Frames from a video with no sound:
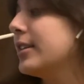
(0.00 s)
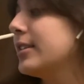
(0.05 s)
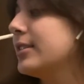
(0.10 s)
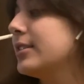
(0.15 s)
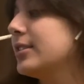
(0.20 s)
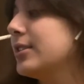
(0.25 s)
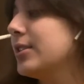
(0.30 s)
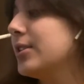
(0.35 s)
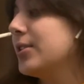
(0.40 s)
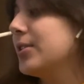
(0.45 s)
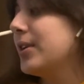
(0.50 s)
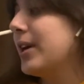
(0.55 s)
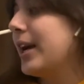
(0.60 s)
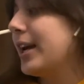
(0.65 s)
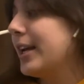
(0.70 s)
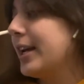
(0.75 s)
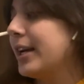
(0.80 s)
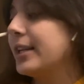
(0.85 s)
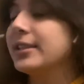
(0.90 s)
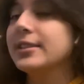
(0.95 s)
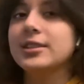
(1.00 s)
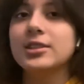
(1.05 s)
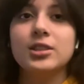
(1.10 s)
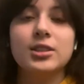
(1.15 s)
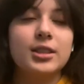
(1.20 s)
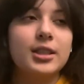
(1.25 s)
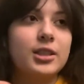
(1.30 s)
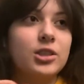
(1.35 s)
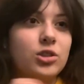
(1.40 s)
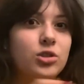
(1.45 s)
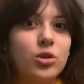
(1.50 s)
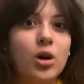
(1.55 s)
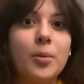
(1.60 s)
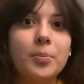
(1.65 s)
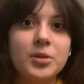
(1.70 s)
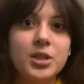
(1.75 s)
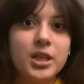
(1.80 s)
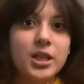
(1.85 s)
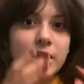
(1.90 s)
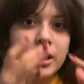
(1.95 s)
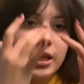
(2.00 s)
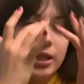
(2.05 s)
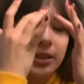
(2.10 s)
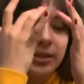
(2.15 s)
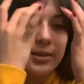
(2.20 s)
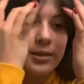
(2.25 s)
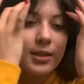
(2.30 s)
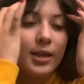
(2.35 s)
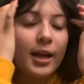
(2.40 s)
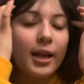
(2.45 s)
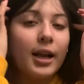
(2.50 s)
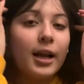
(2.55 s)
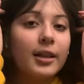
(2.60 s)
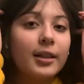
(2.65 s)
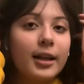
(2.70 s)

So I kind of dropped it and said